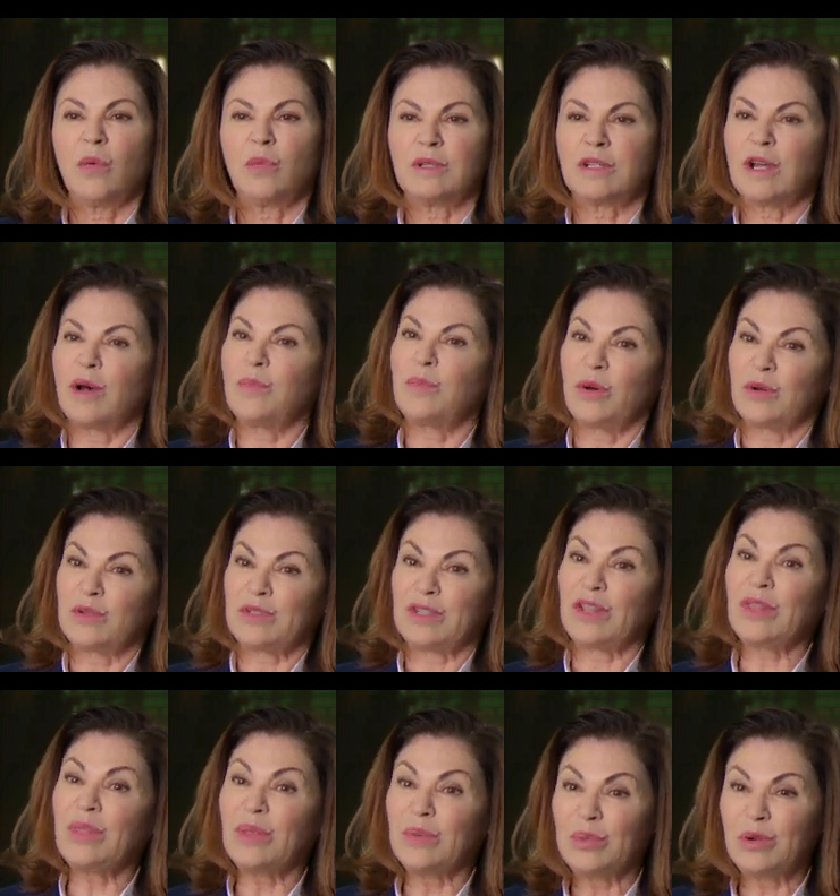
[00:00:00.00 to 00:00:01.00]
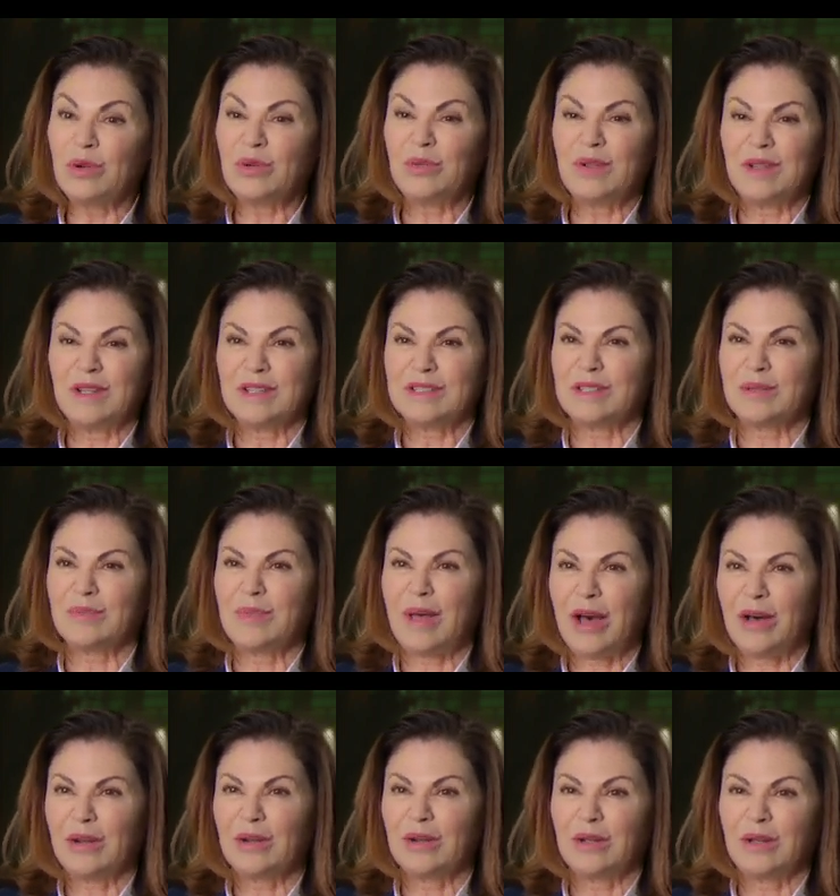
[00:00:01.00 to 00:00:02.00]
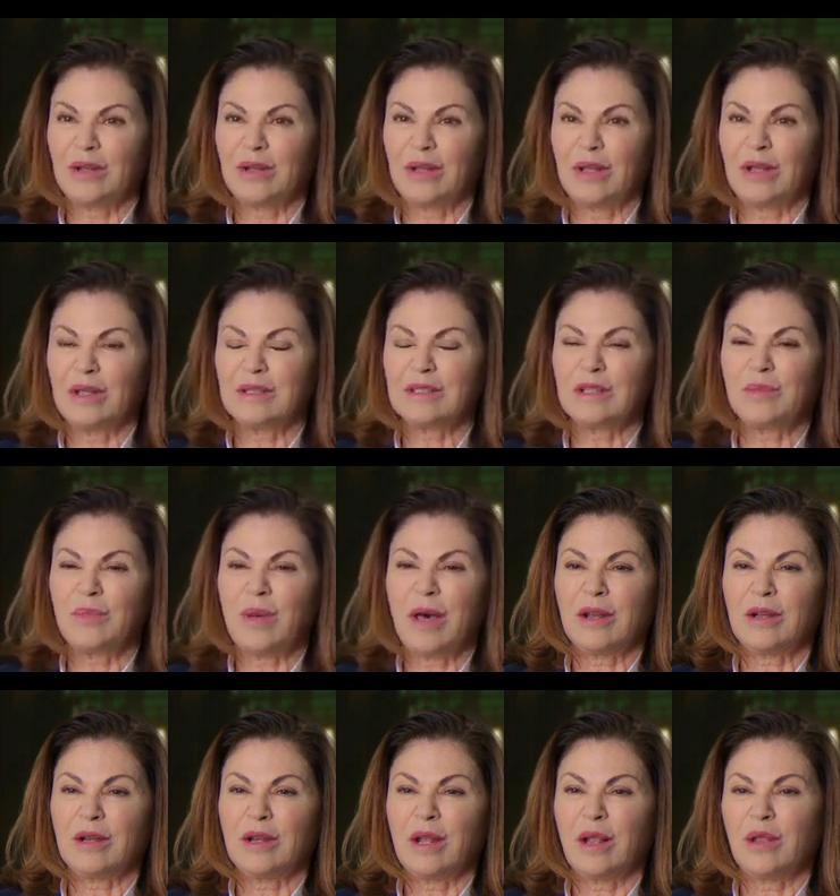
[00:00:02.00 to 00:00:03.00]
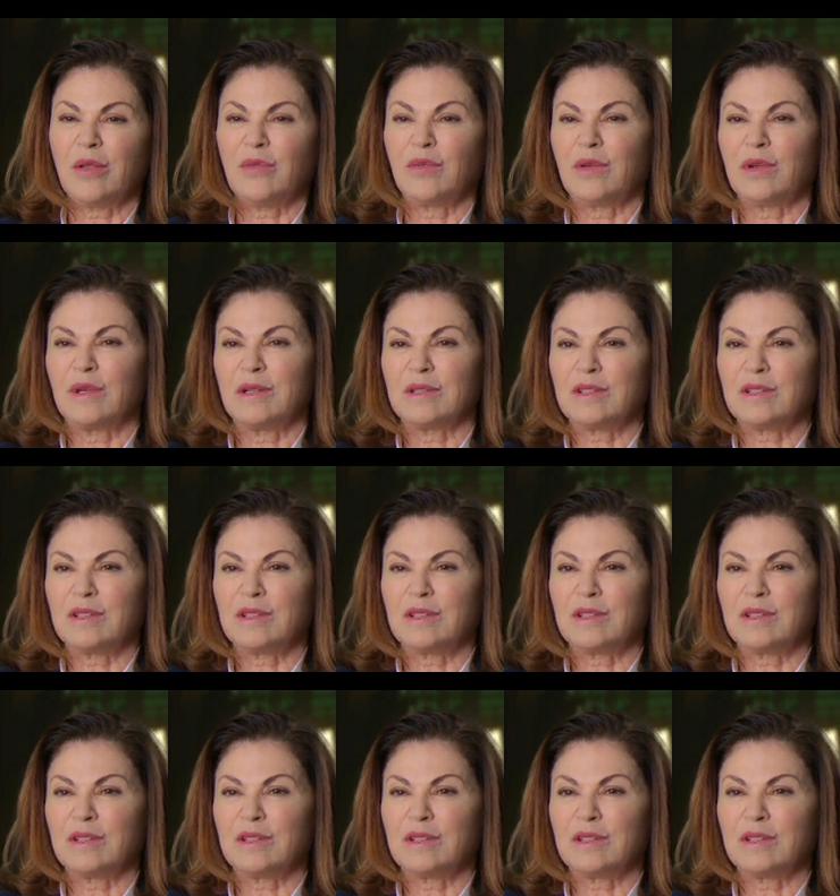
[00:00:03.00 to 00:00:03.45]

Dumbo's in the movie. It's about an elephant.